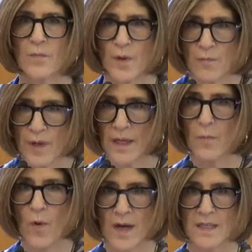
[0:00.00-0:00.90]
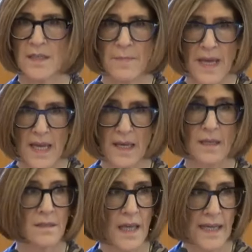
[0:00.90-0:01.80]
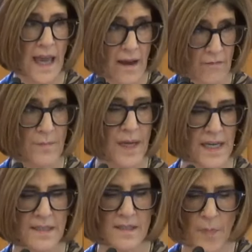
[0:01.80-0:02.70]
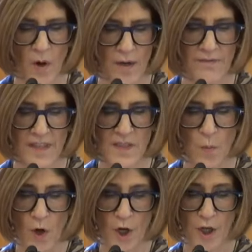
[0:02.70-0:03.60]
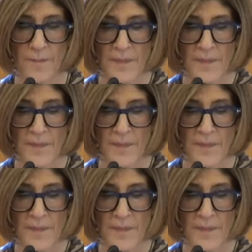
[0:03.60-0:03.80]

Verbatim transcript: We really wanted to be like everybody is a part of this work.